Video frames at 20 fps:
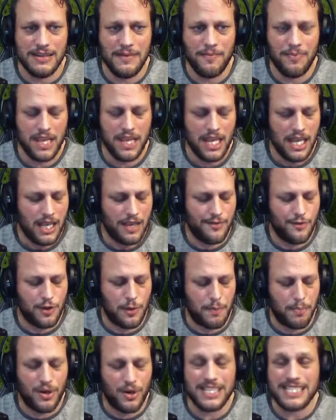if you
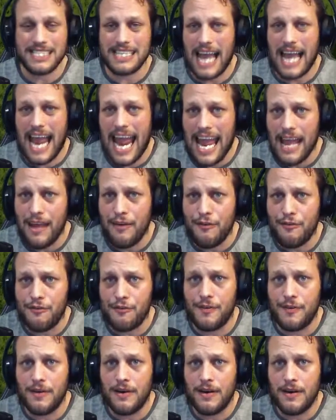press F
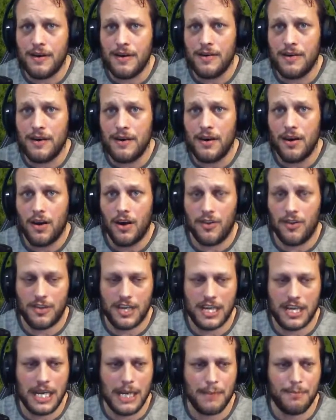on the
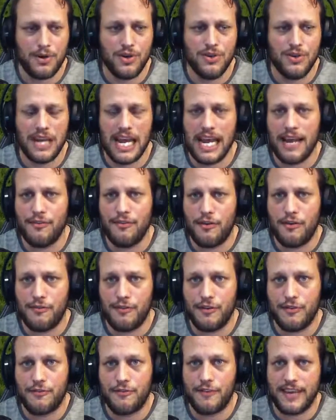keyboard, F for
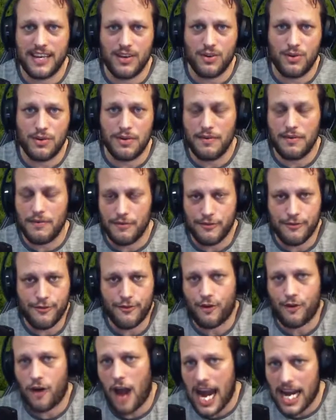field,
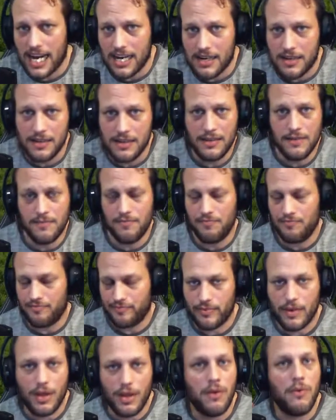Frank,
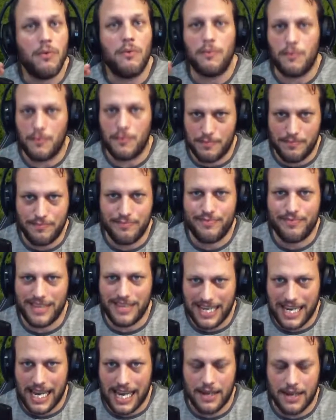you
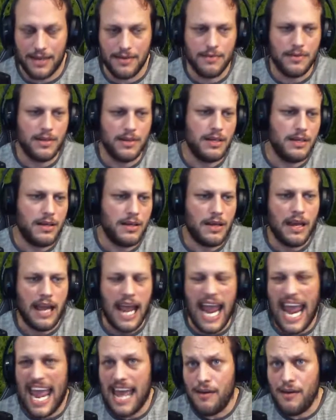get it,
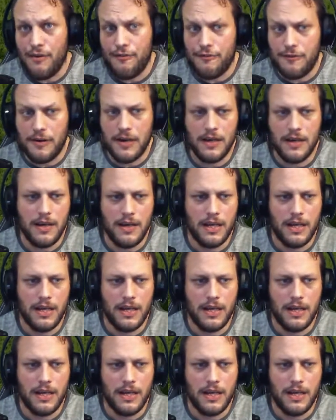F, if you